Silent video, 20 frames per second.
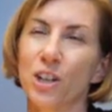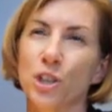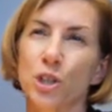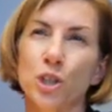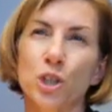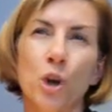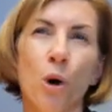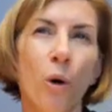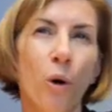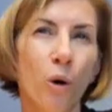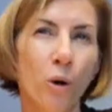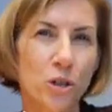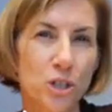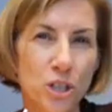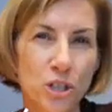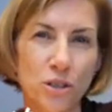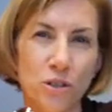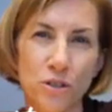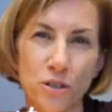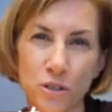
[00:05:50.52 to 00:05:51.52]
Talk
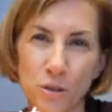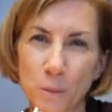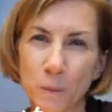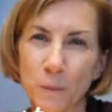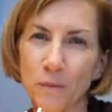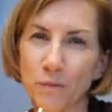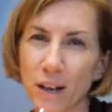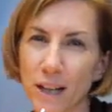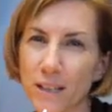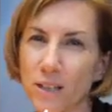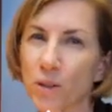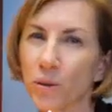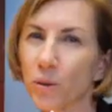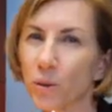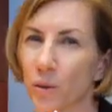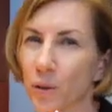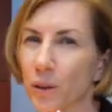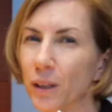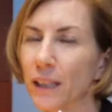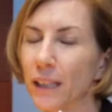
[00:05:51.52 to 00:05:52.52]
to your supervisor
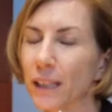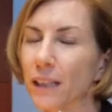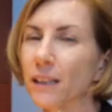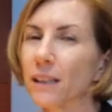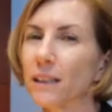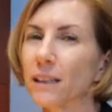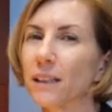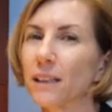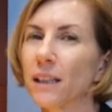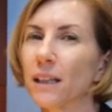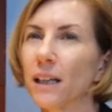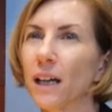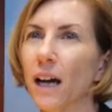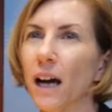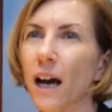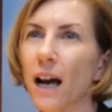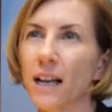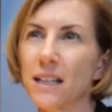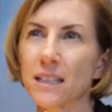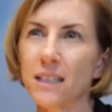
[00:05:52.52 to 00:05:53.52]
early.
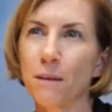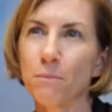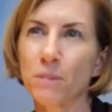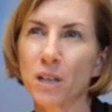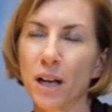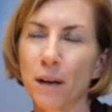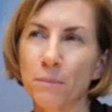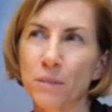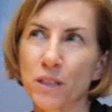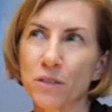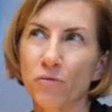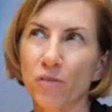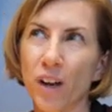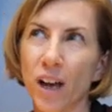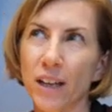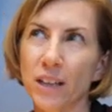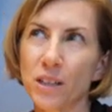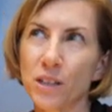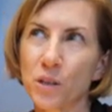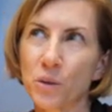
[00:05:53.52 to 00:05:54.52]
I sometimes
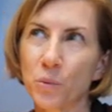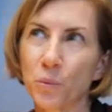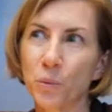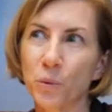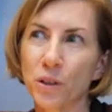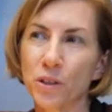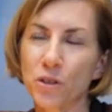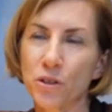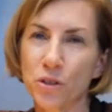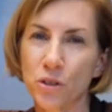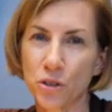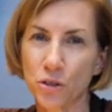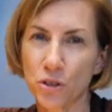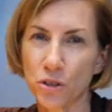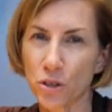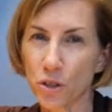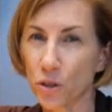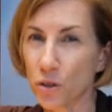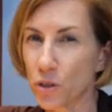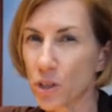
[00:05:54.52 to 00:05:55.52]
find with
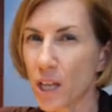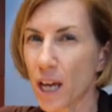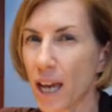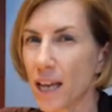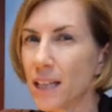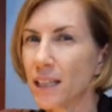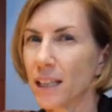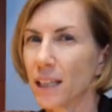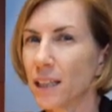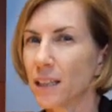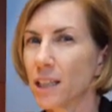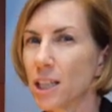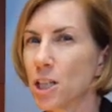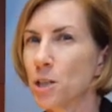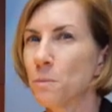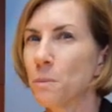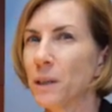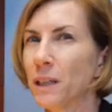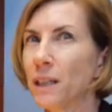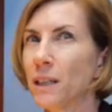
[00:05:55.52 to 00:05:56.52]
students who take English
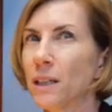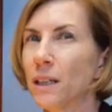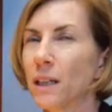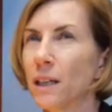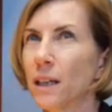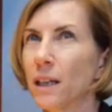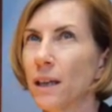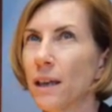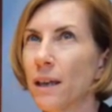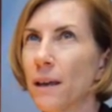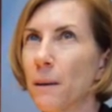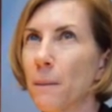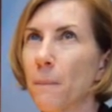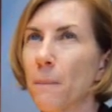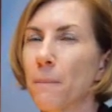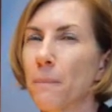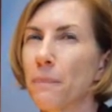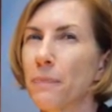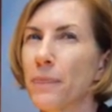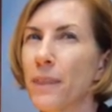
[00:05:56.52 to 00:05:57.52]
B,
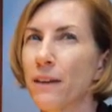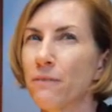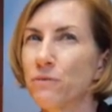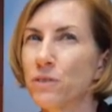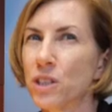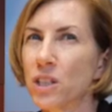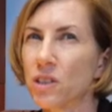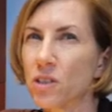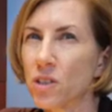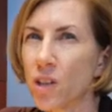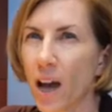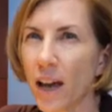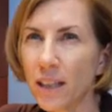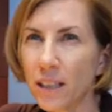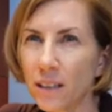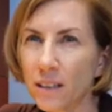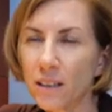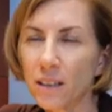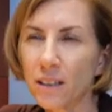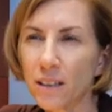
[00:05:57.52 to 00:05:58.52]
they've
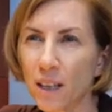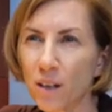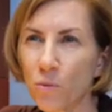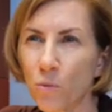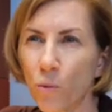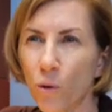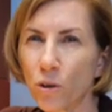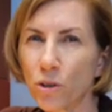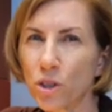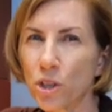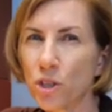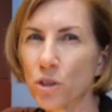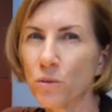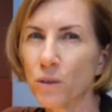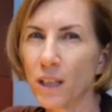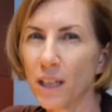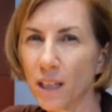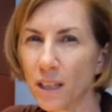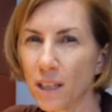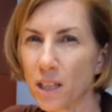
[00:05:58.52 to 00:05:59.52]
decided that they want to do
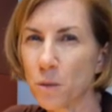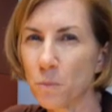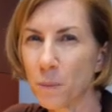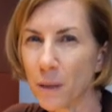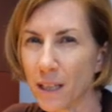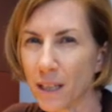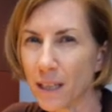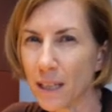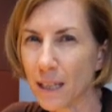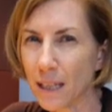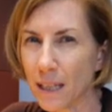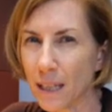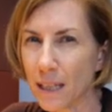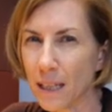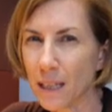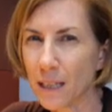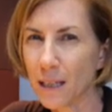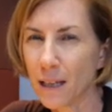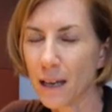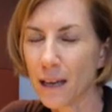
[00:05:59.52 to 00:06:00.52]
an English
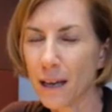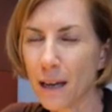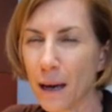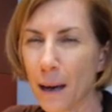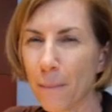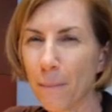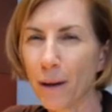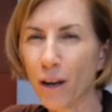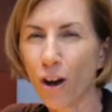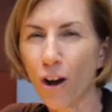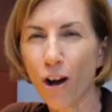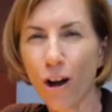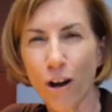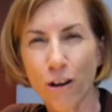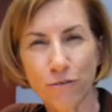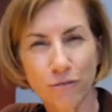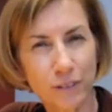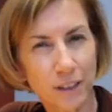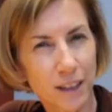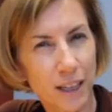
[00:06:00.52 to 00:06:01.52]
BEE, but
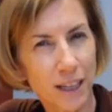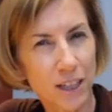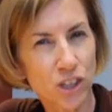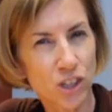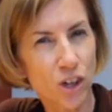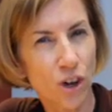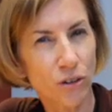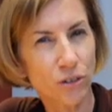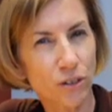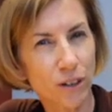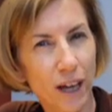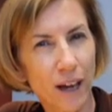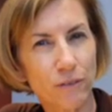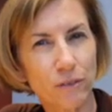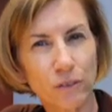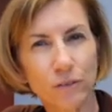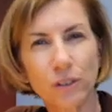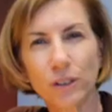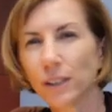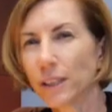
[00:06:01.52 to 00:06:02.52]
often they don't have
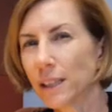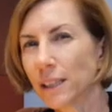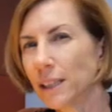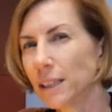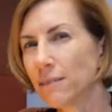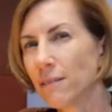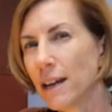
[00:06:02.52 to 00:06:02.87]
a very clear